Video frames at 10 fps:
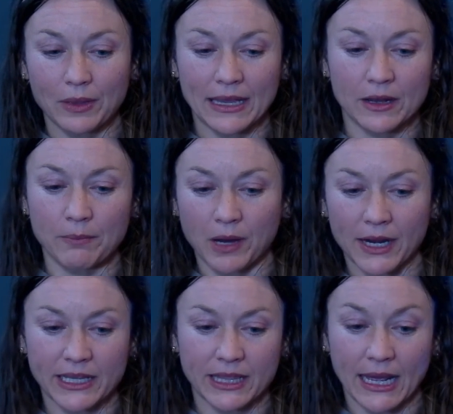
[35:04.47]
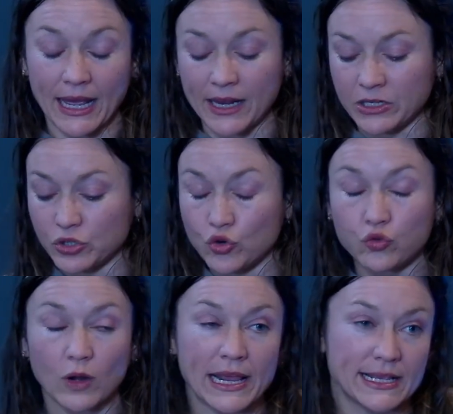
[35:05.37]
in a body that had
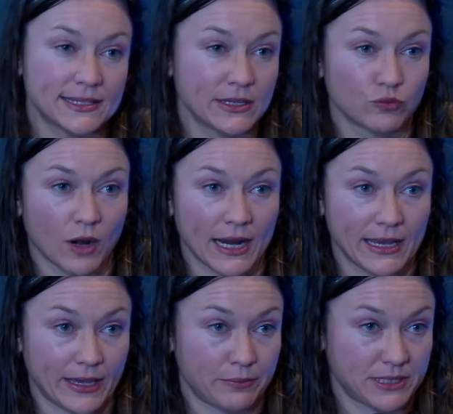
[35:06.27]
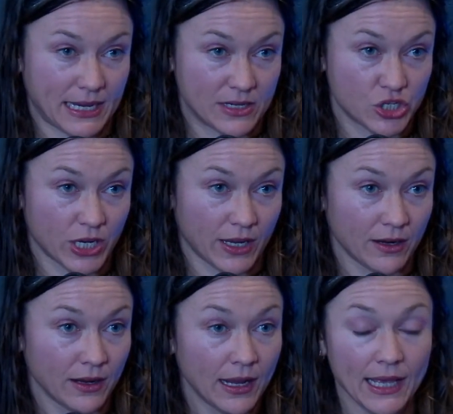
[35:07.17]
crazy right hip tension,
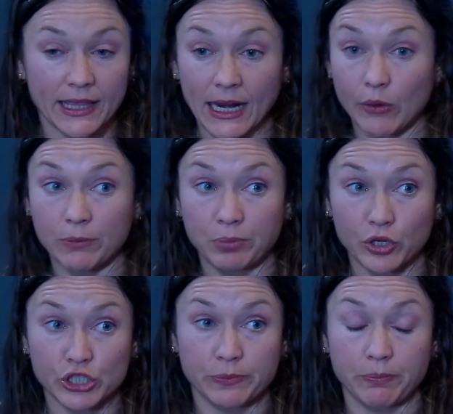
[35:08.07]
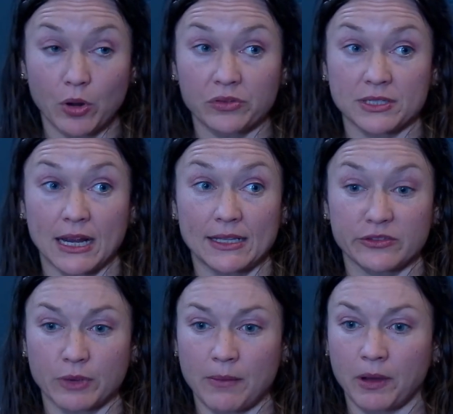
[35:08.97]
that I would push both sides of
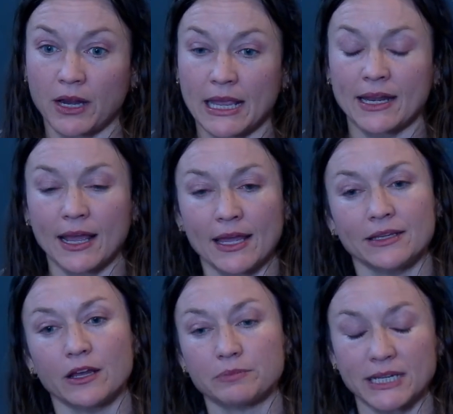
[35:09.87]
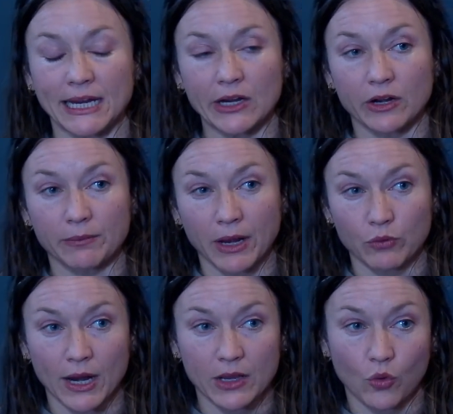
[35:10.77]
my body. And I ended up tearing my
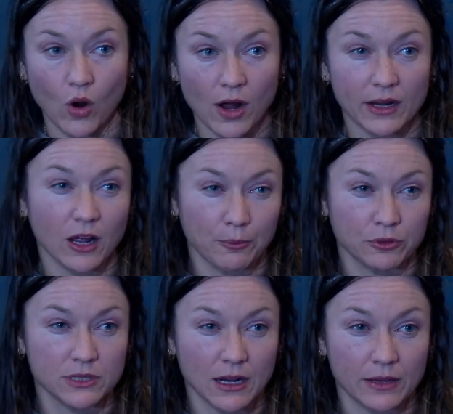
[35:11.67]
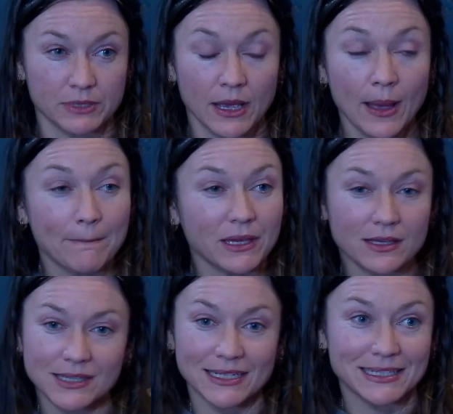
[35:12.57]
right quad a couple times
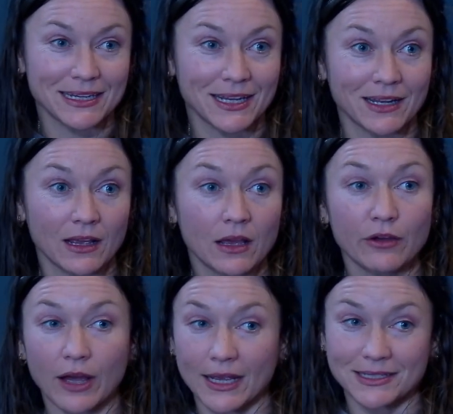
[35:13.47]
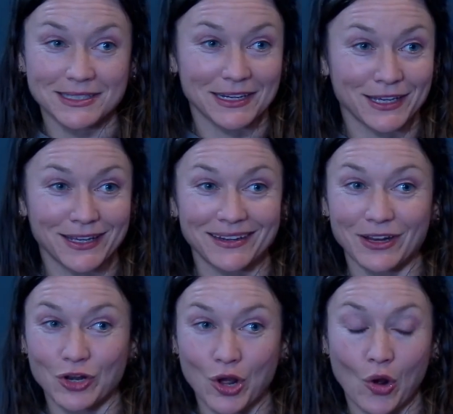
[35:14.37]
because I didn't
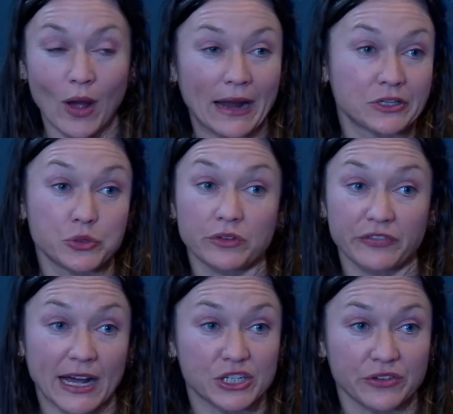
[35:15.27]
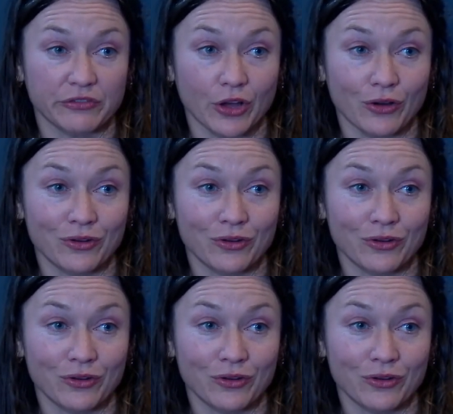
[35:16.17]
know how to do a fascia flow.